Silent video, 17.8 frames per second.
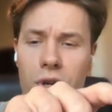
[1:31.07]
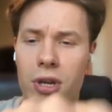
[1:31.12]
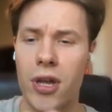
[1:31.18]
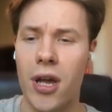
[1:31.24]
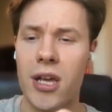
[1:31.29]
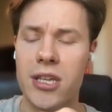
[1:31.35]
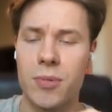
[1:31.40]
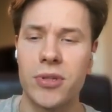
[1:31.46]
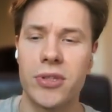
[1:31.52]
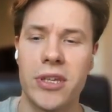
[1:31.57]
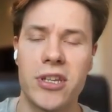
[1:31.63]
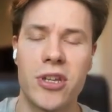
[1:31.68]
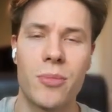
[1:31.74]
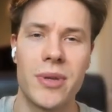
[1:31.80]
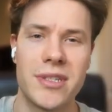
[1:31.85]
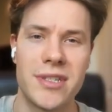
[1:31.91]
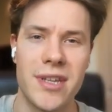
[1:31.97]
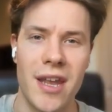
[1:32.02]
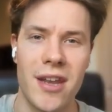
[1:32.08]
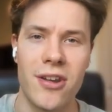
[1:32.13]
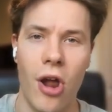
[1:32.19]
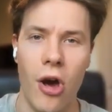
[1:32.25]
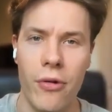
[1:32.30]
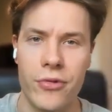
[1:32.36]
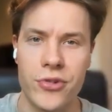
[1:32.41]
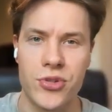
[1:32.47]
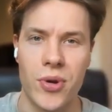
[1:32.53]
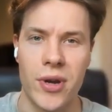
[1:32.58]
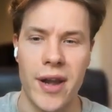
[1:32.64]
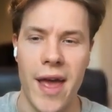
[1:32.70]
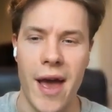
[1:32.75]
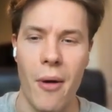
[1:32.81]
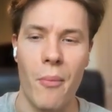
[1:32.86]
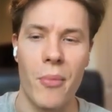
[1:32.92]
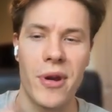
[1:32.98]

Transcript: Your cost per lead could be $10 right now,